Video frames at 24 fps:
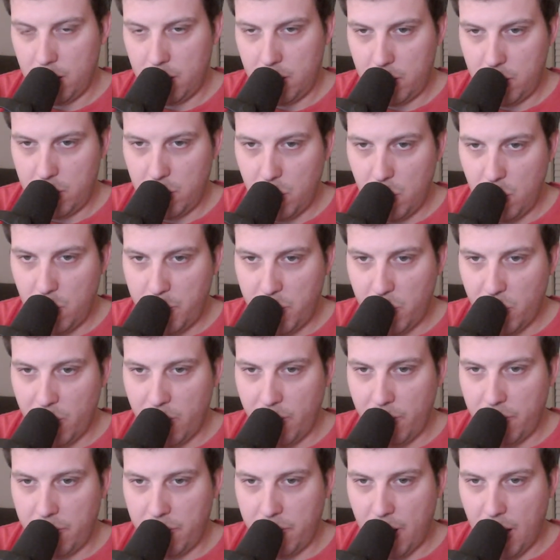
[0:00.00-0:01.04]

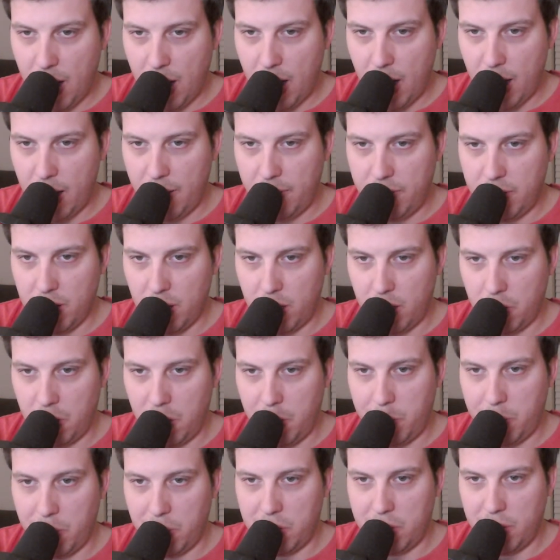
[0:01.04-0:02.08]
2.5 to
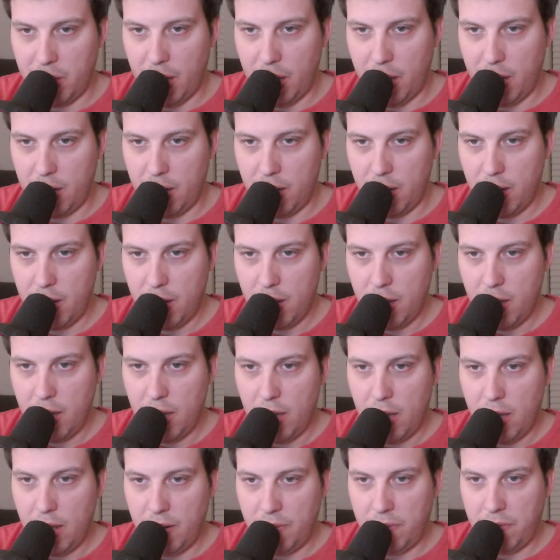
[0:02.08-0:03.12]
3%
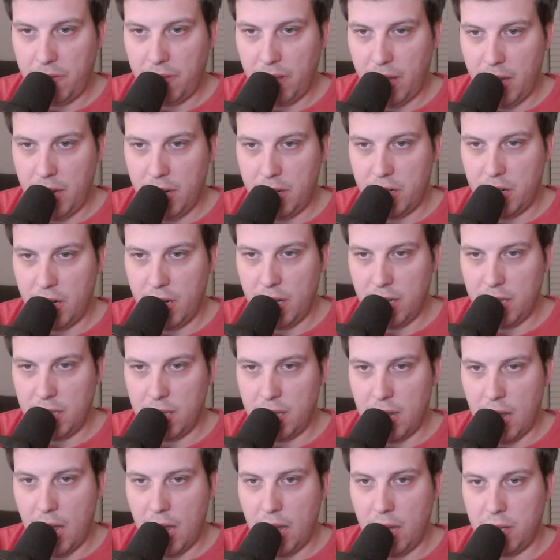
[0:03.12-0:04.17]
inflation is
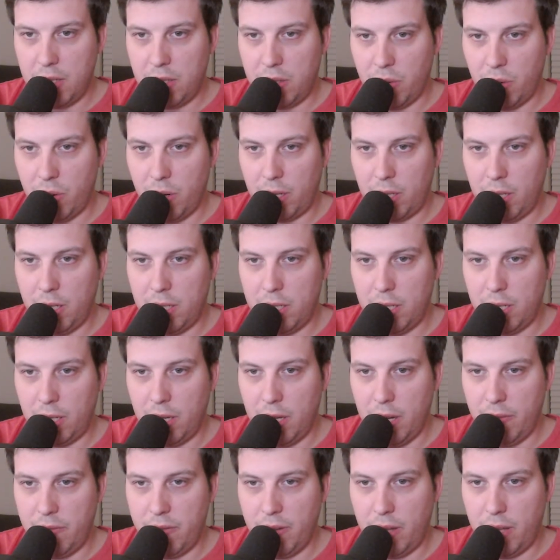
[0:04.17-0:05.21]
not historically
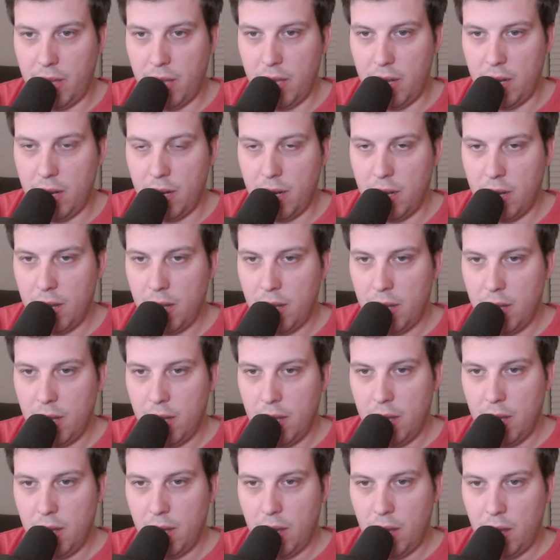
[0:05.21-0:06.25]
significant.
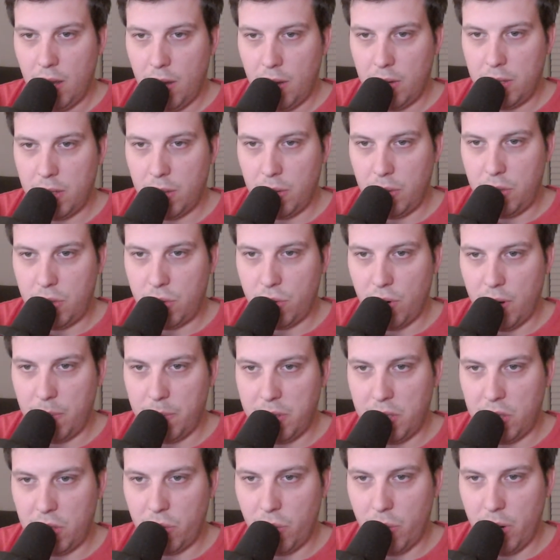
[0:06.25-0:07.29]
Also,
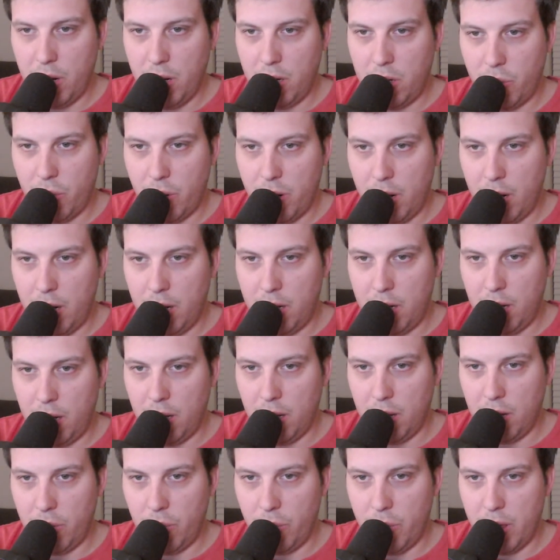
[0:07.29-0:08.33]
Trump's 2020
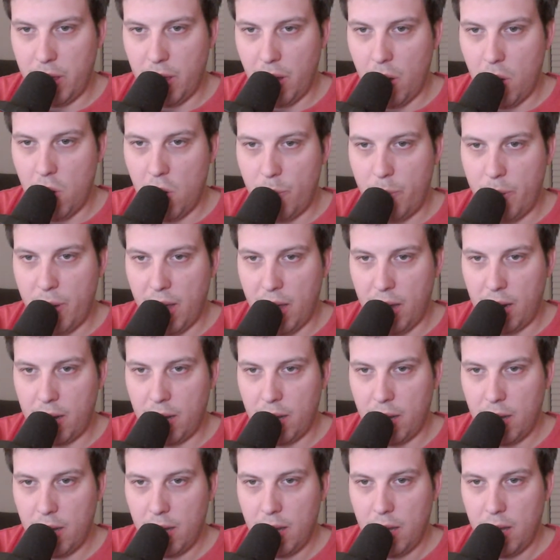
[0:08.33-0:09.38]
deal with OPEC
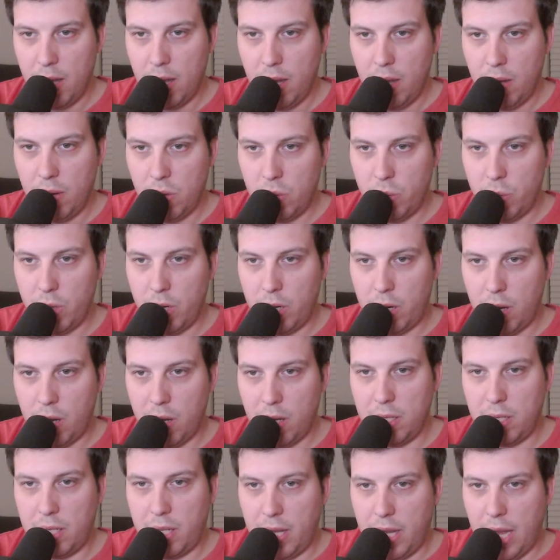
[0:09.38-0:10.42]
was what
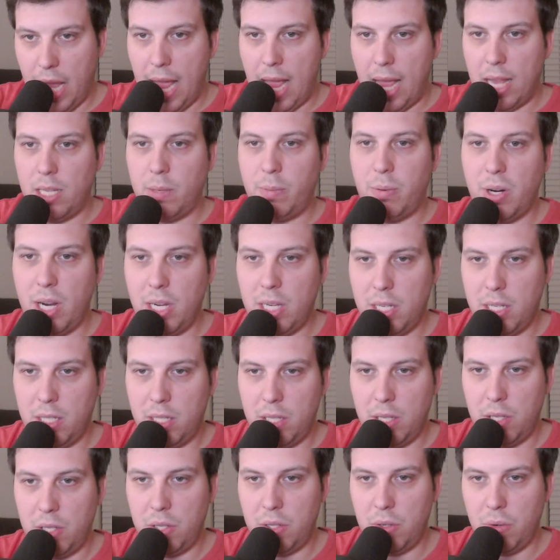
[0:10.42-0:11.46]
caused gas prices
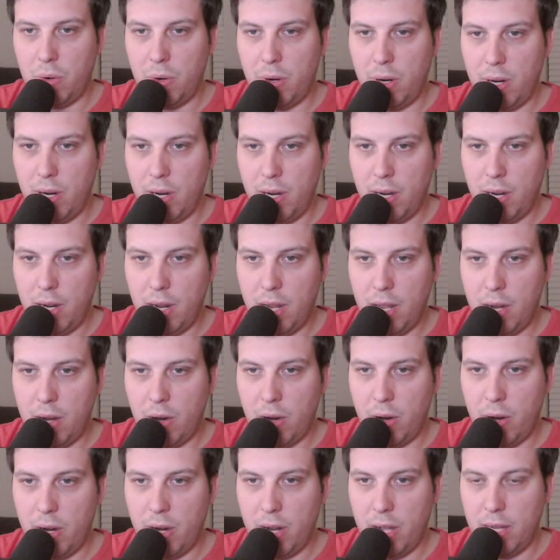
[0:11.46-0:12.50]
to soar and
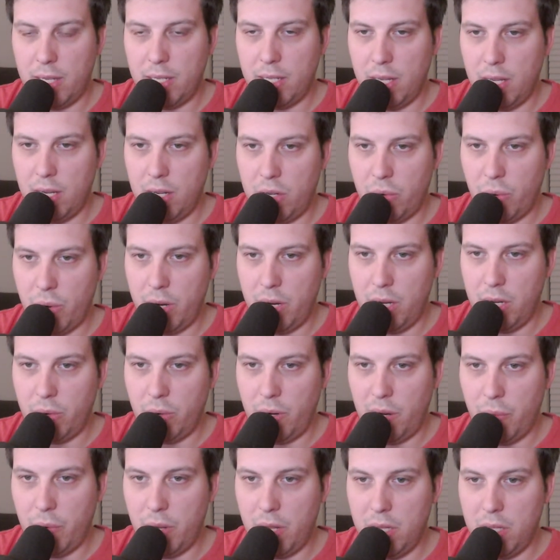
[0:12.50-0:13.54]
hurt us in
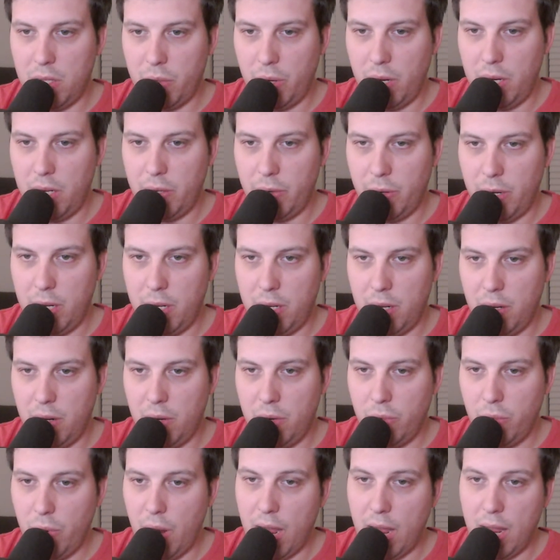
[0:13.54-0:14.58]
2021, 2022.
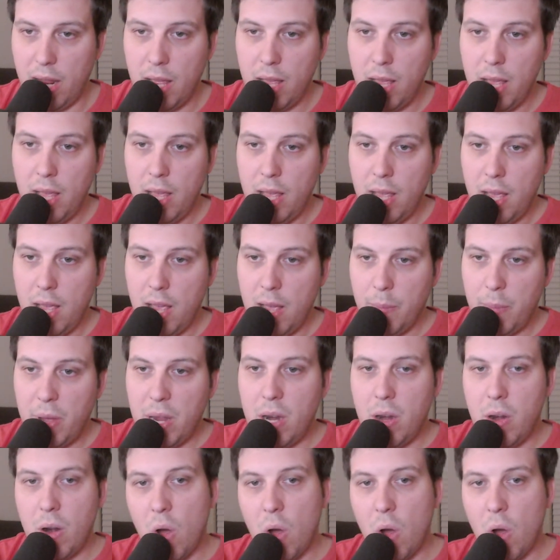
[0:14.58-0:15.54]
Right. But